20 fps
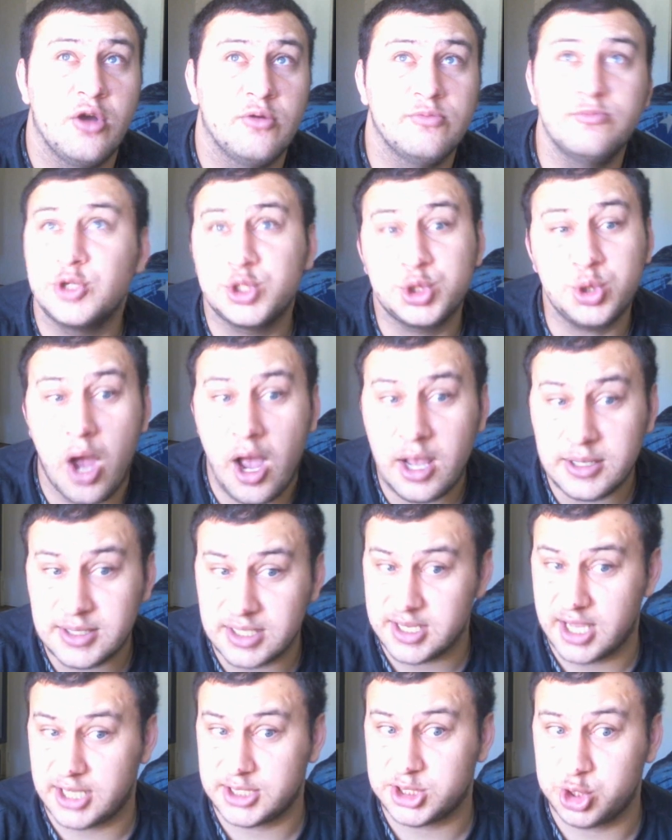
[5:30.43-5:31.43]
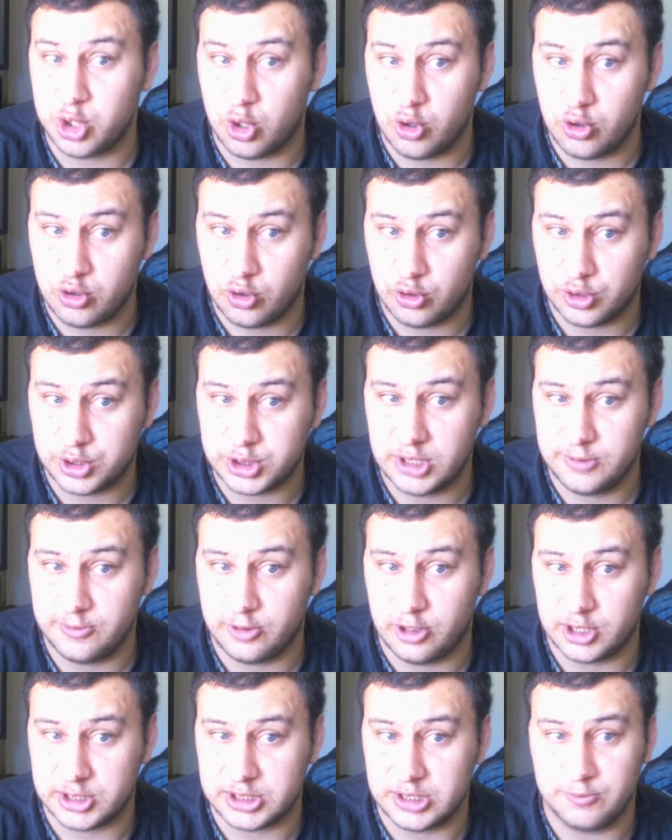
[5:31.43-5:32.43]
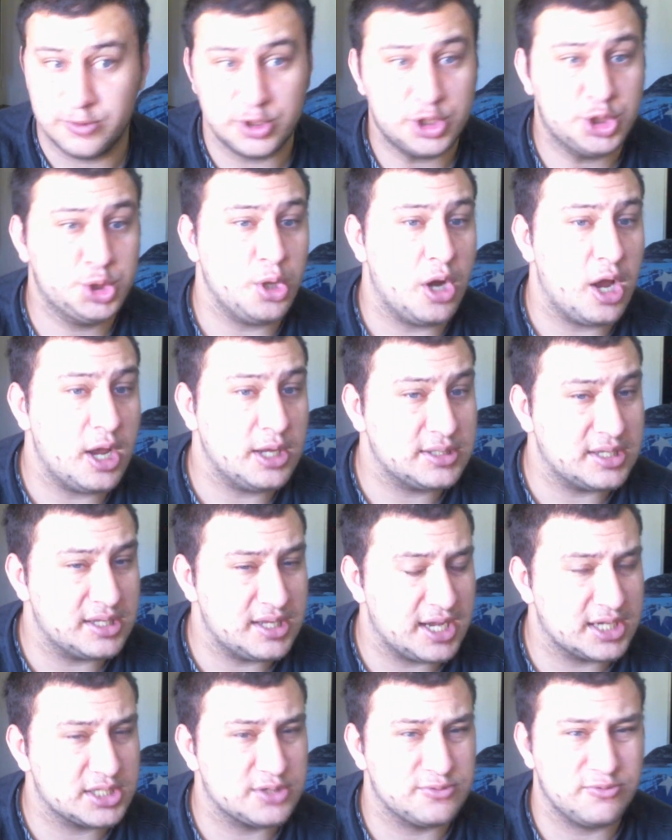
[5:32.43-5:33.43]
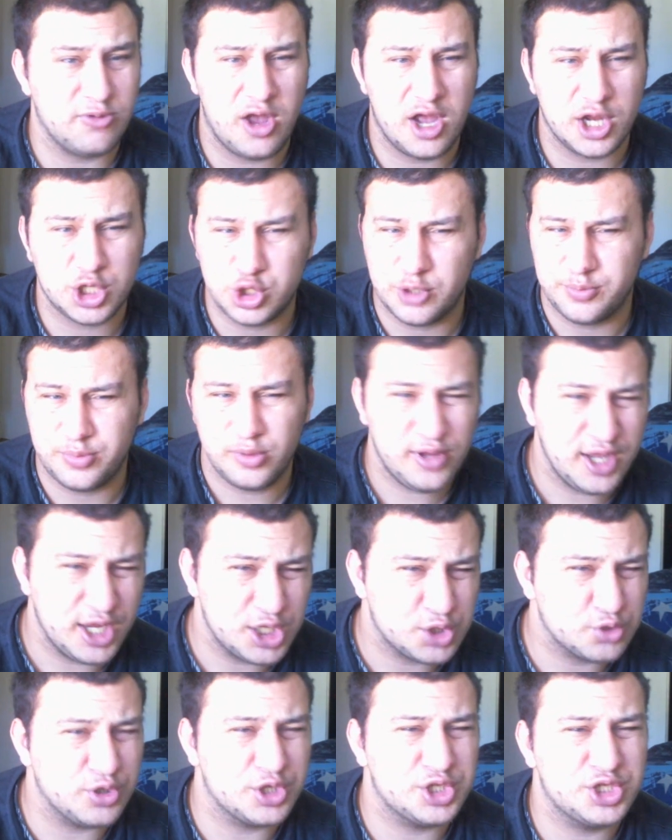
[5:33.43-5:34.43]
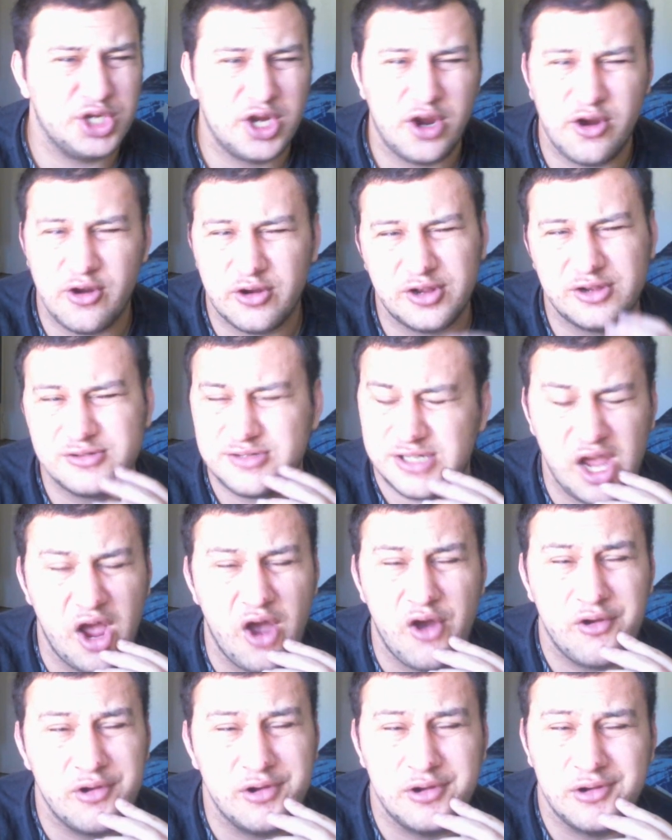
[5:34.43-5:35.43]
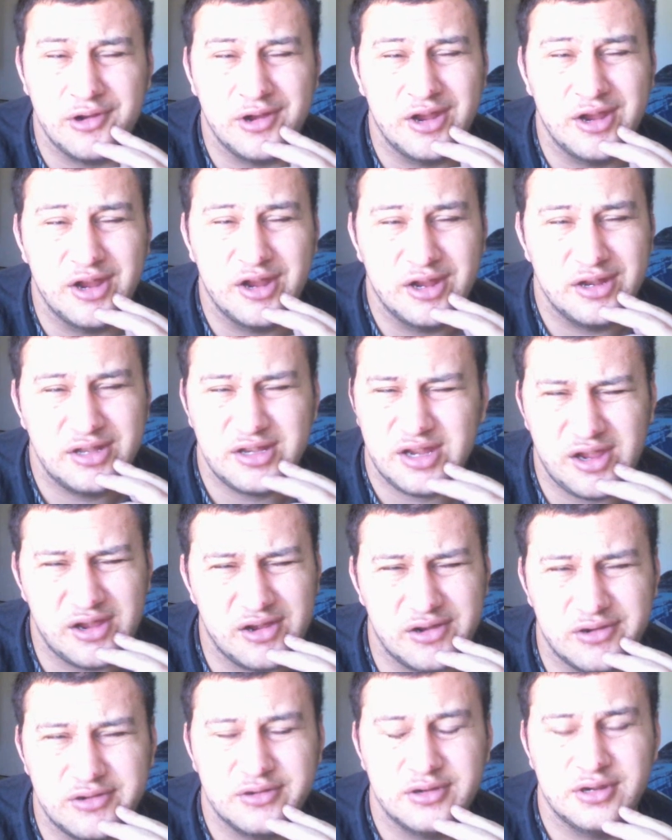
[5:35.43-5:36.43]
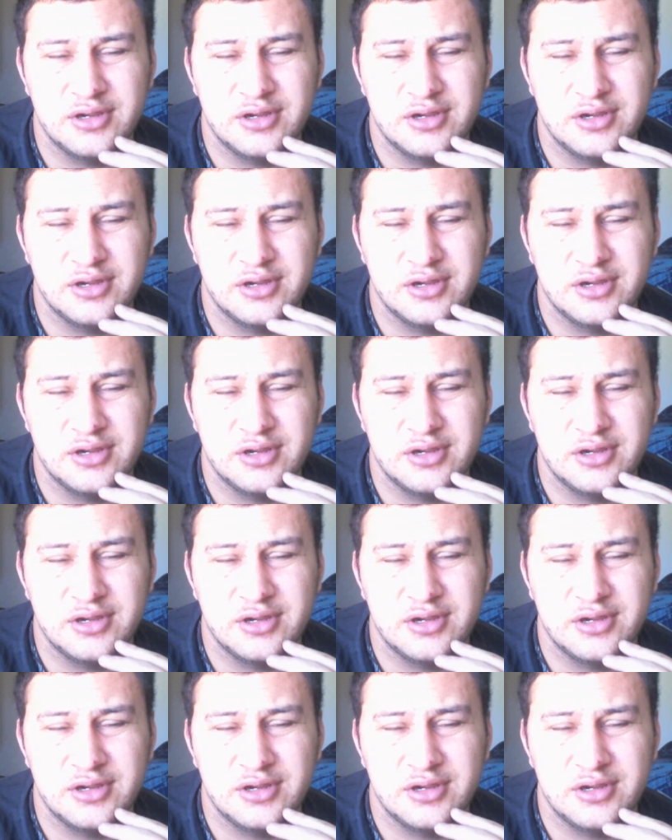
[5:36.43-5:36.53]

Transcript: Was Draws the next Stone Cold Steve Austin? Was Draws the next Raw Triple H Chris Jericho? No. No.